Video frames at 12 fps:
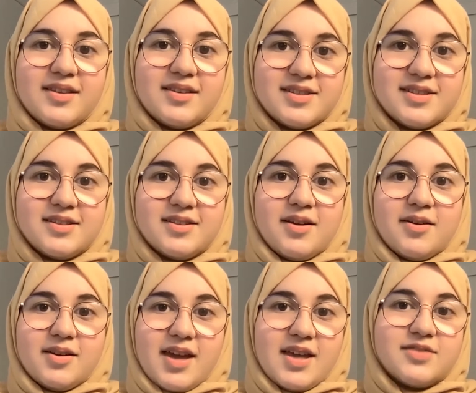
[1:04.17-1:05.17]
this is the
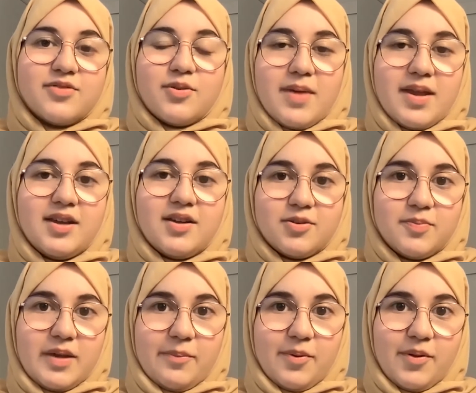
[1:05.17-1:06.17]
case for many other
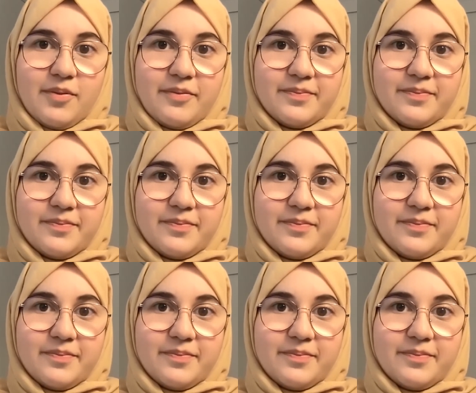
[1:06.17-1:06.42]
people.